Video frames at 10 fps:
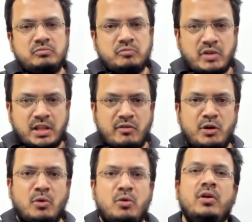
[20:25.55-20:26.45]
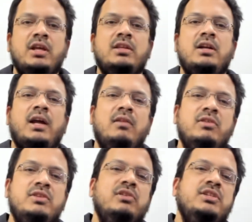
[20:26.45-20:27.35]
whether we don't do anything,
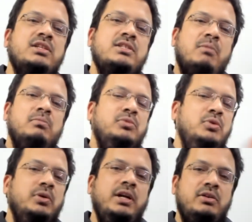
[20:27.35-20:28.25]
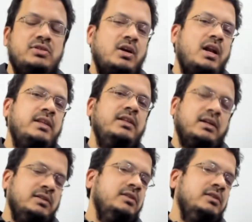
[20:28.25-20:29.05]
tailwinds will just come. No, it is not like that.